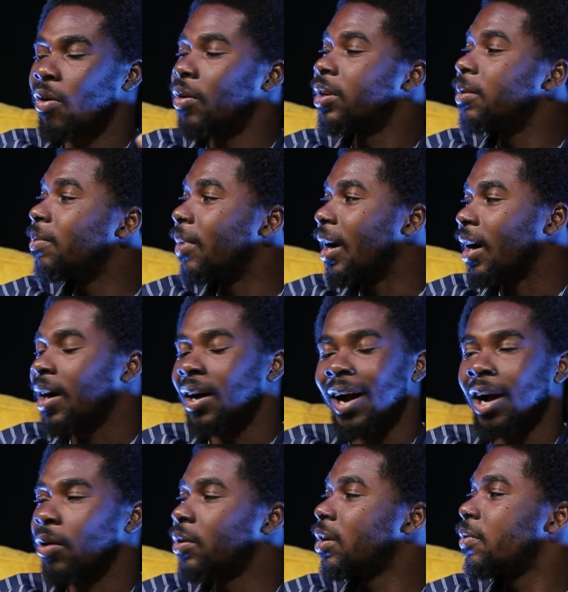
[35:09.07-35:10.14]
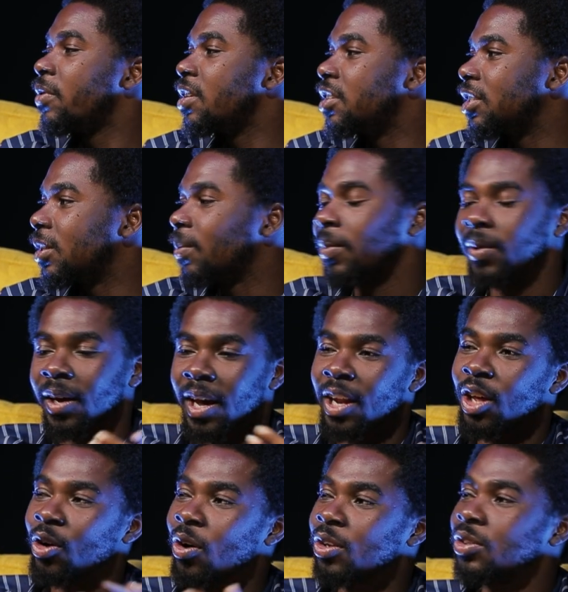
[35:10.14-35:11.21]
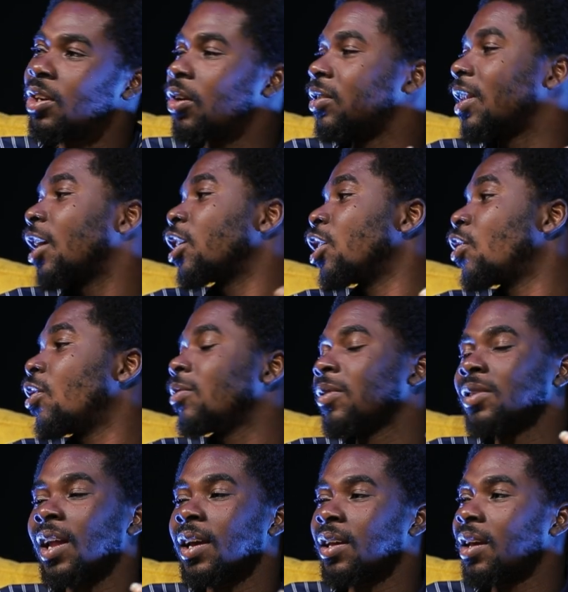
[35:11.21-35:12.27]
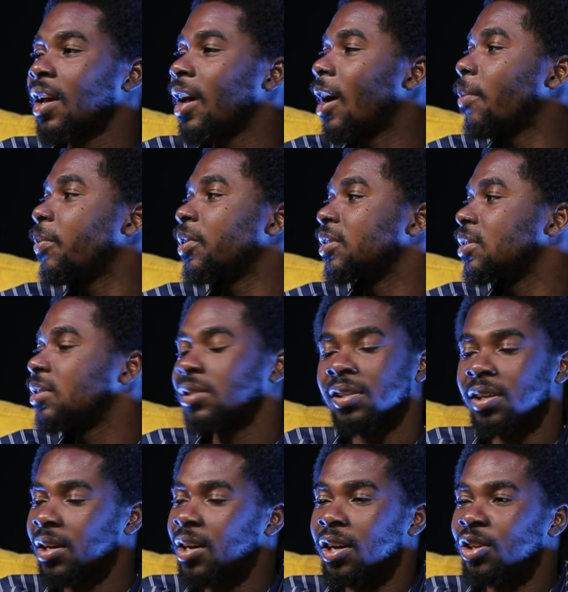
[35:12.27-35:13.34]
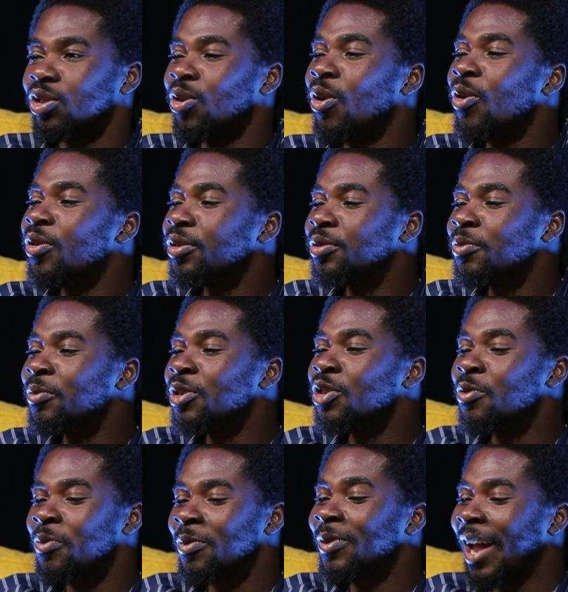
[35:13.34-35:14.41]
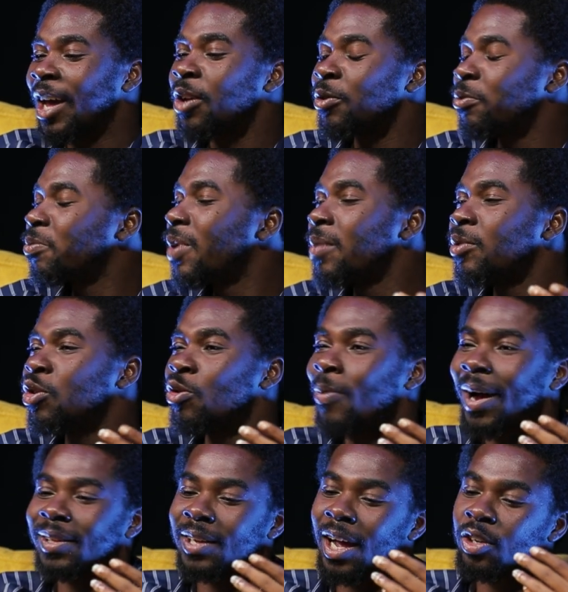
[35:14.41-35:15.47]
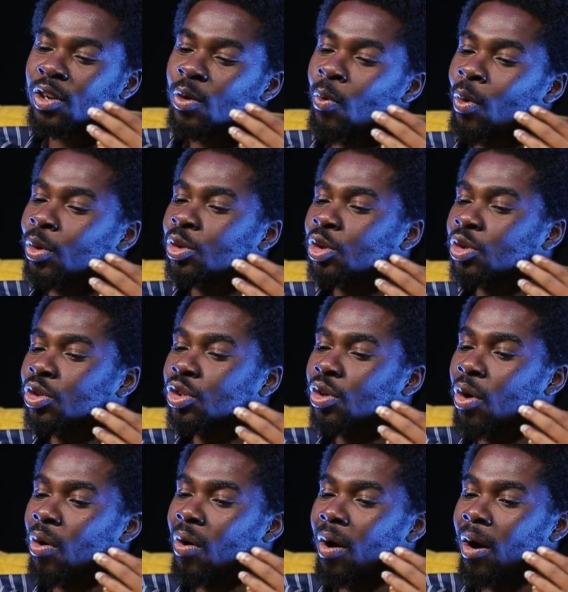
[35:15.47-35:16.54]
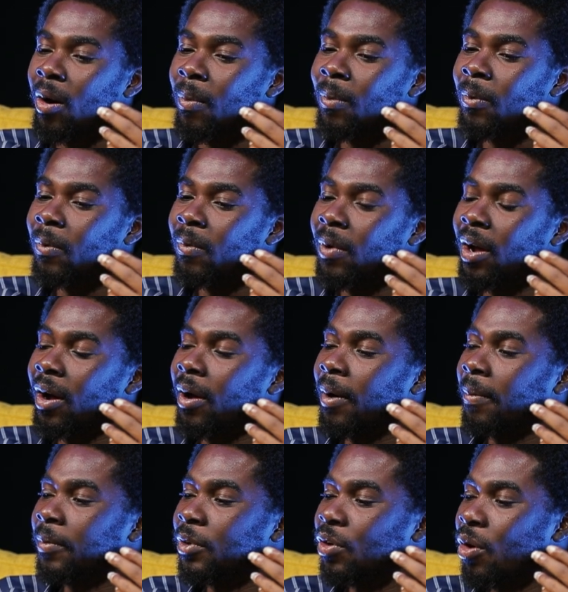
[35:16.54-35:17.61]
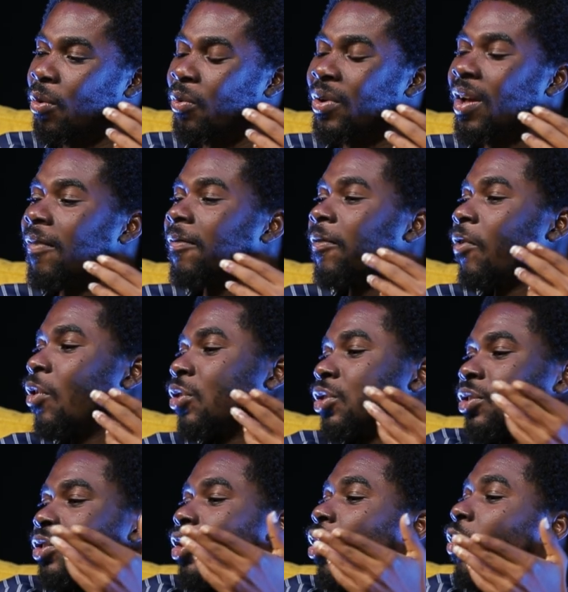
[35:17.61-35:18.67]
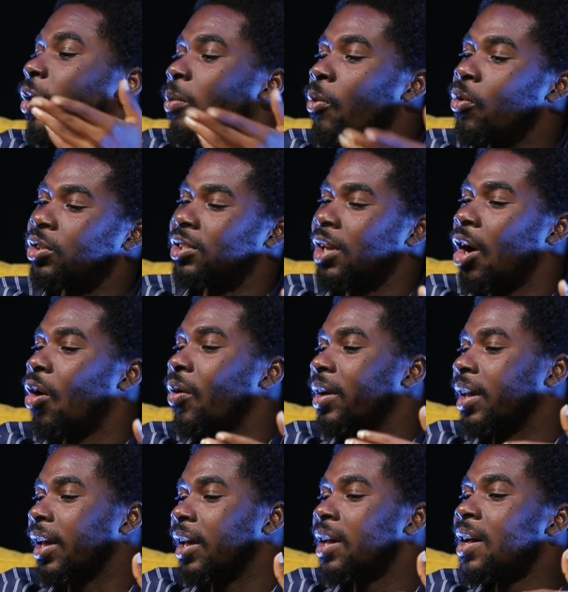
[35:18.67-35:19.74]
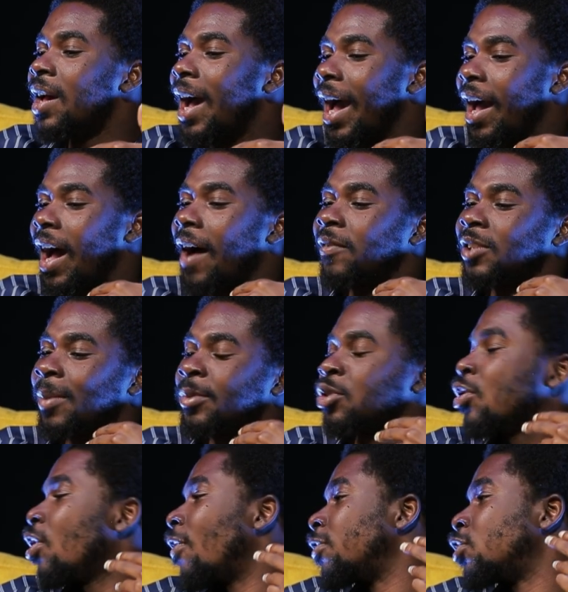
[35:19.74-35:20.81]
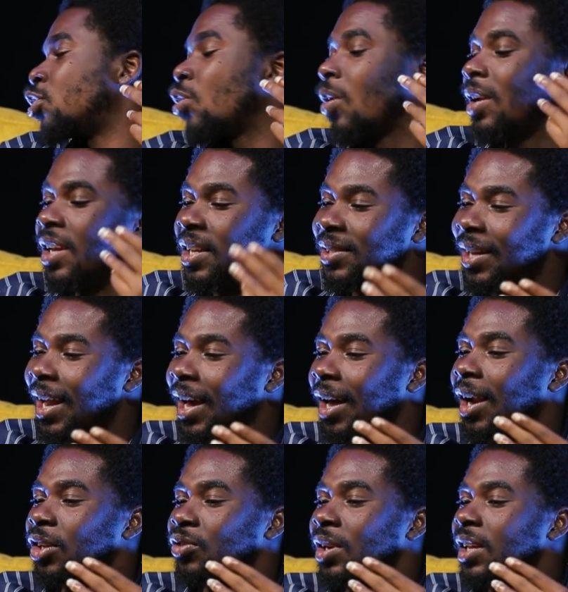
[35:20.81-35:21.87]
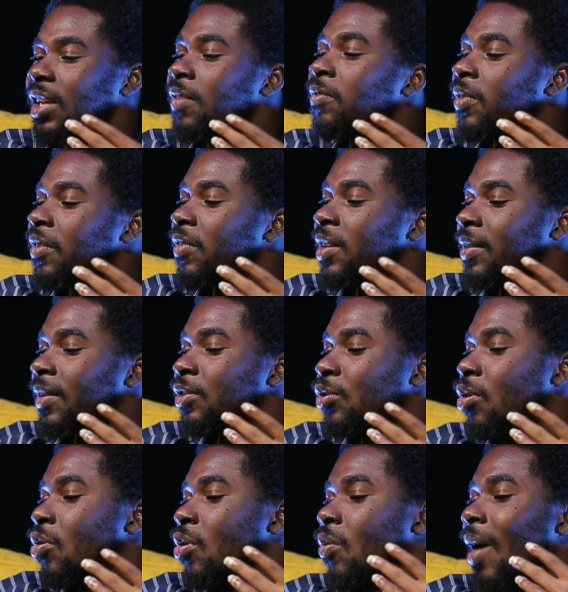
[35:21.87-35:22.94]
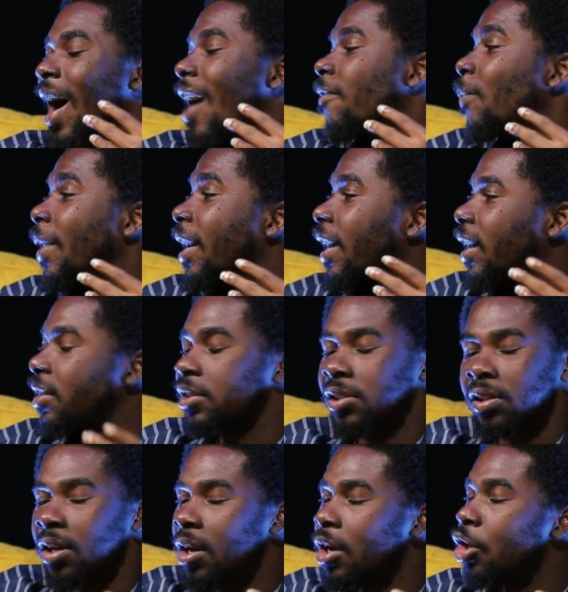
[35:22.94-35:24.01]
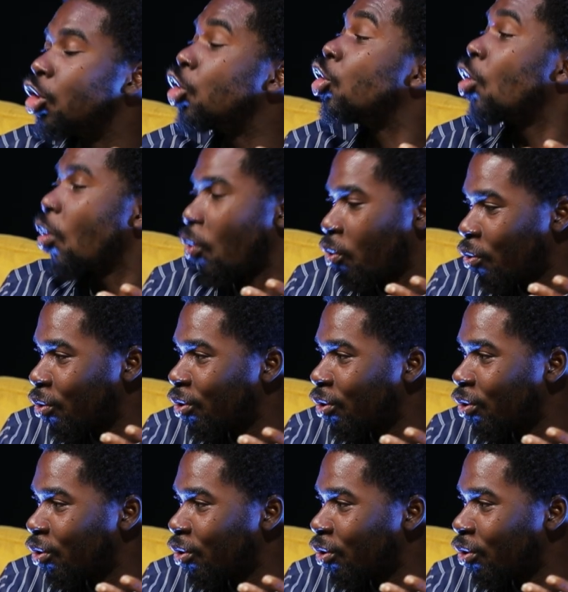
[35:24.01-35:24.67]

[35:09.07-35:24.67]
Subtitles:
called him back. I couldn't reach him. And he called today. I was like, yeah, it happens. So you like, maybe you might actually want to, you know, reinforce your whole emotion that, okay, I have some sort of solace and I can actually, if even things don't go, I have my kids. No,